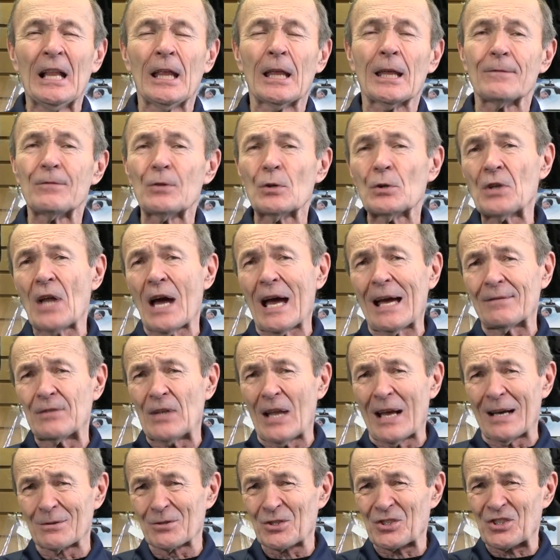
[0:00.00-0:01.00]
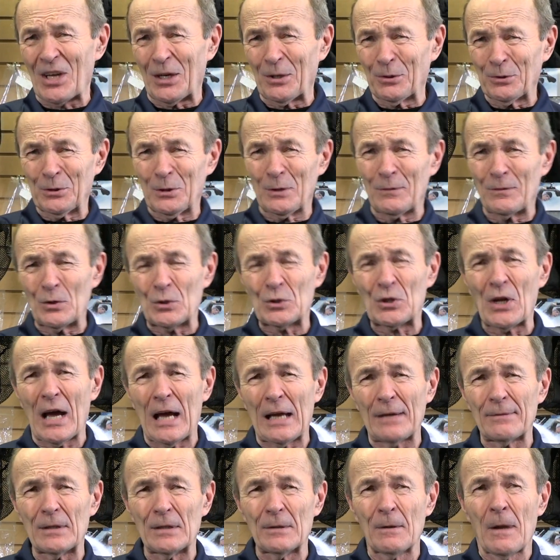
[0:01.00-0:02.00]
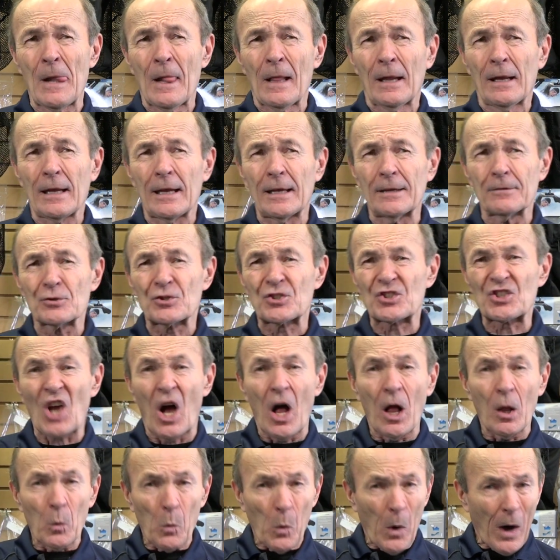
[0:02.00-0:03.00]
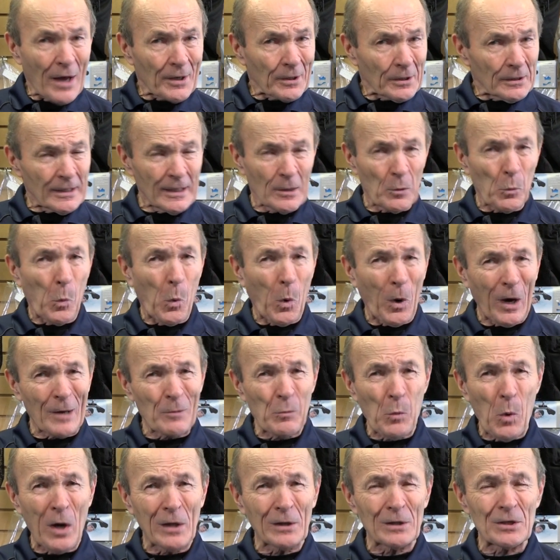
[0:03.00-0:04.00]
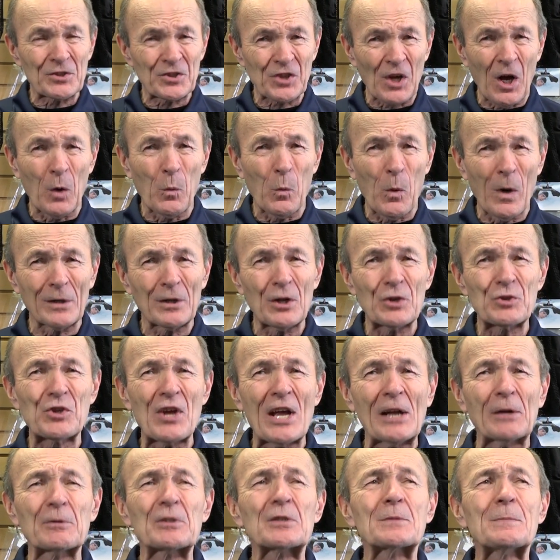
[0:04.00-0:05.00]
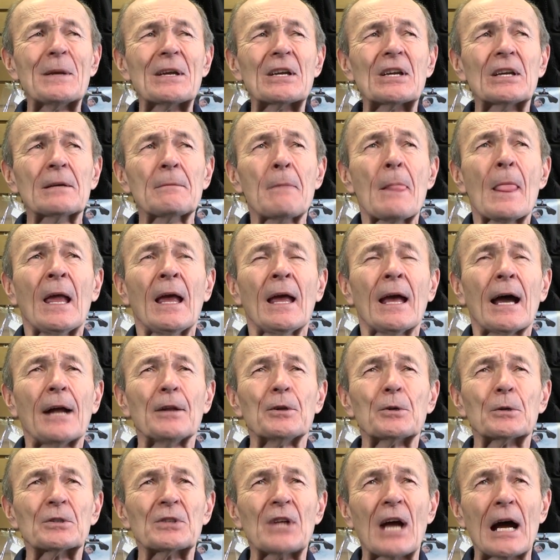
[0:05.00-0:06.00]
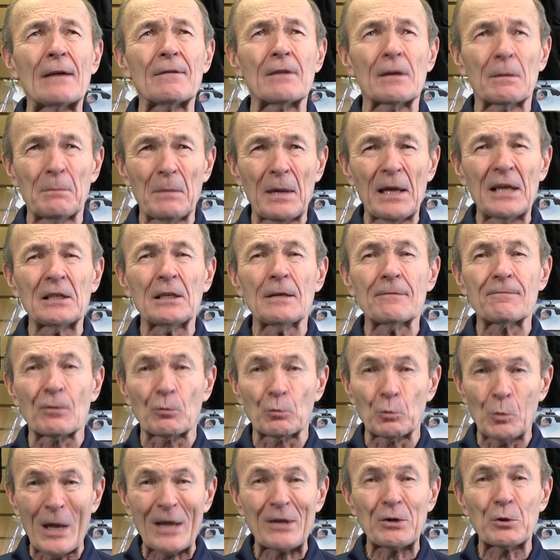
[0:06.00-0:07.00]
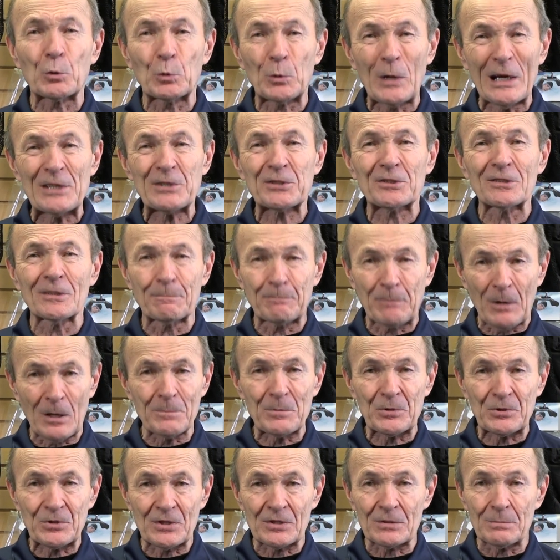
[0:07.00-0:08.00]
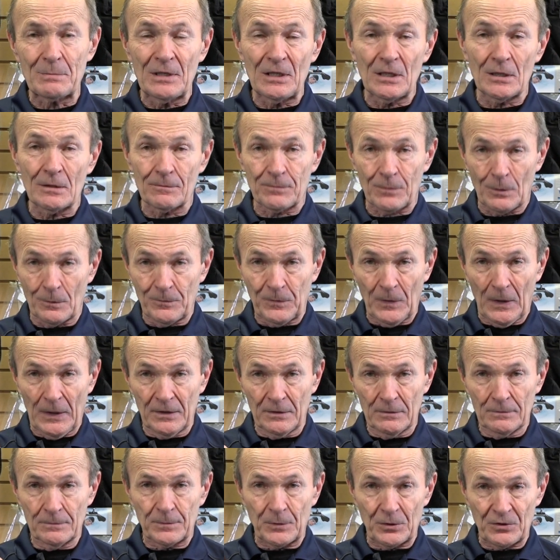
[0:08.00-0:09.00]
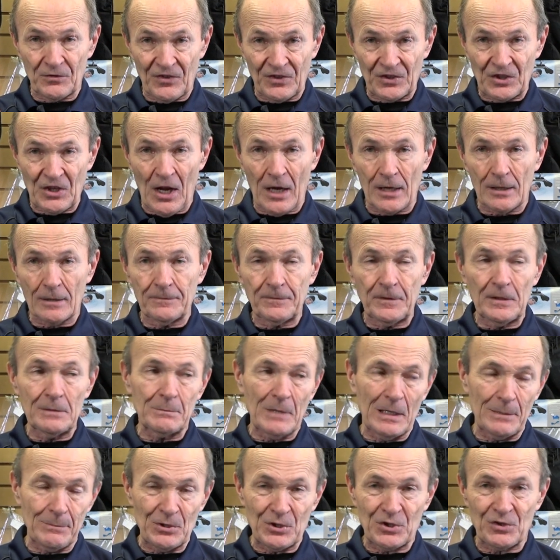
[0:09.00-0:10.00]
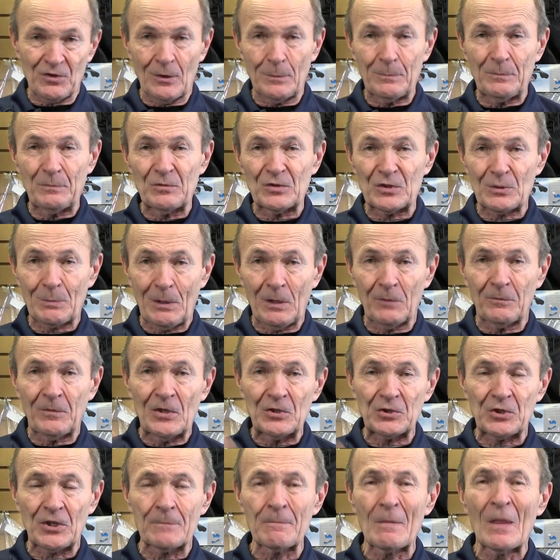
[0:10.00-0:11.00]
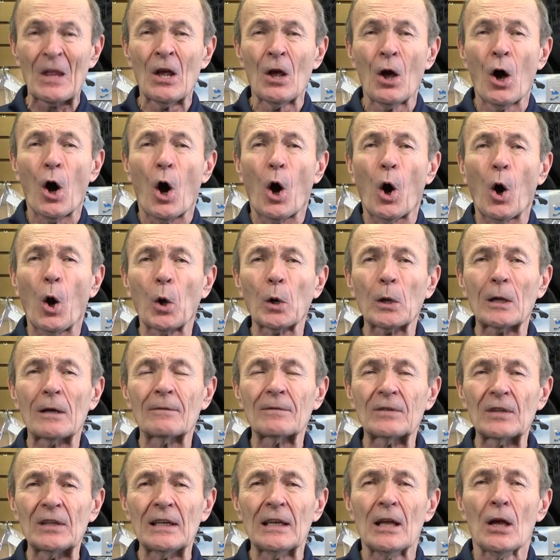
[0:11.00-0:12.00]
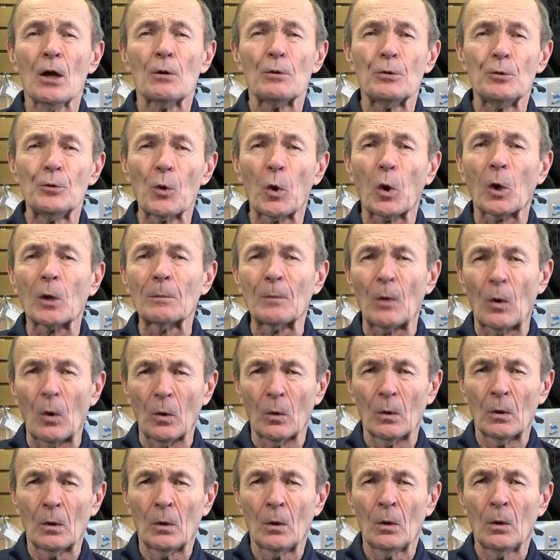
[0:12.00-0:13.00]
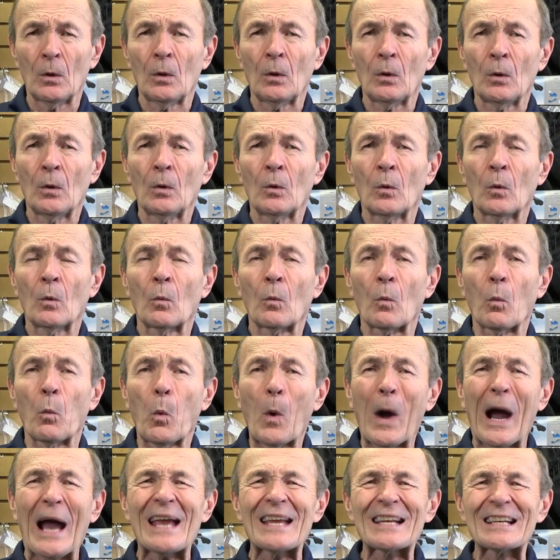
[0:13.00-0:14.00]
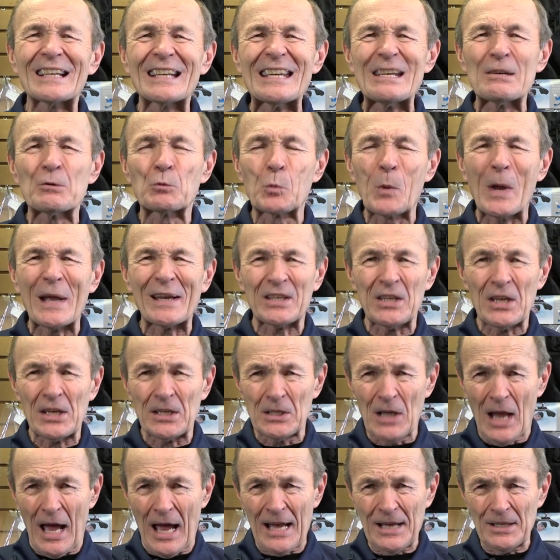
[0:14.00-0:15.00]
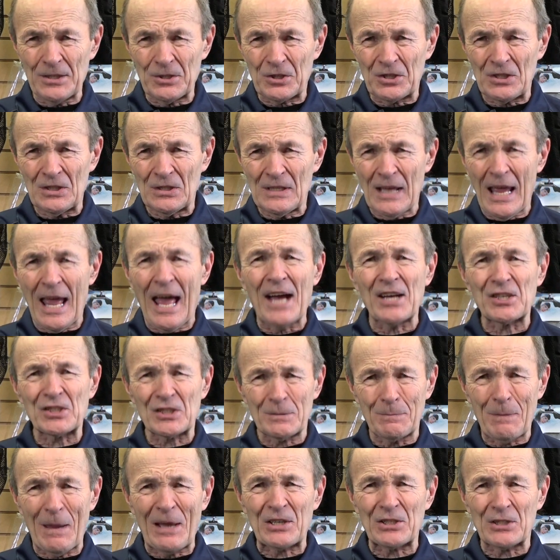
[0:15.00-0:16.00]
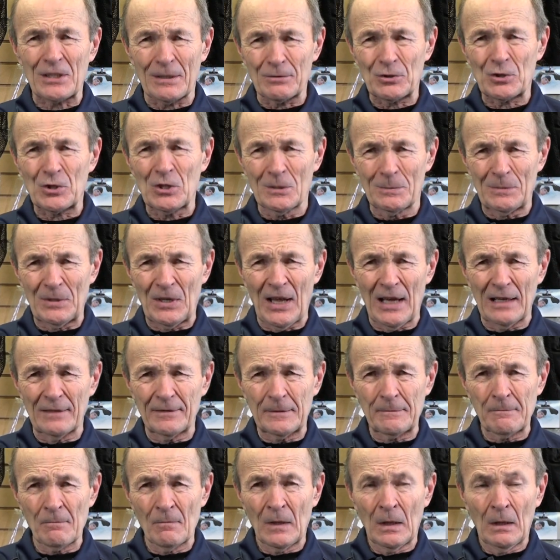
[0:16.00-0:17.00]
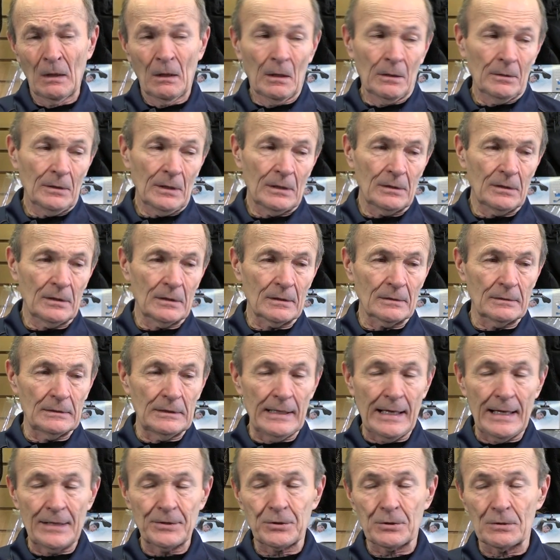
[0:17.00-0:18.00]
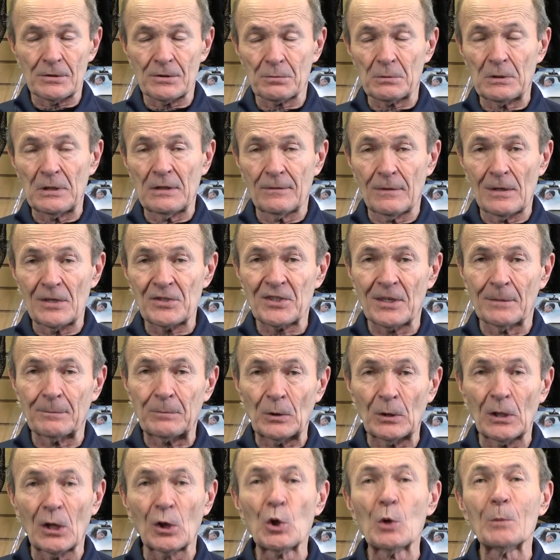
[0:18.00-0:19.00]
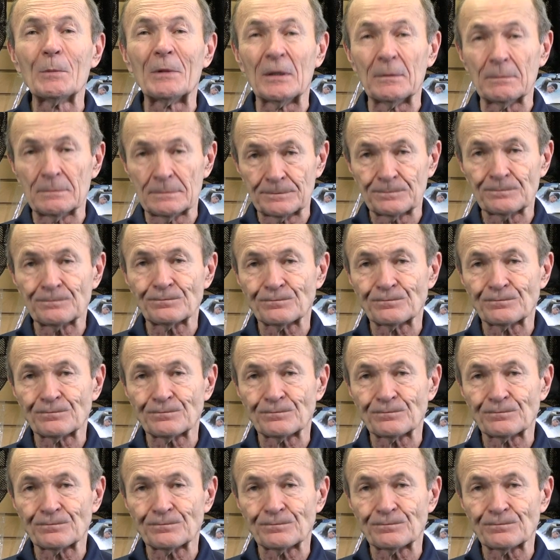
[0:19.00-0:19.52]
If you dive down south, if you dive in salt water and warm water, salt water generally speaking, and you're diving mainly for recreational purposes, meaning for fun, for photography, maybe spearfishing, all of the normal, widely recognized aspects of scuba diving, then the answer is really very simple, aluminum.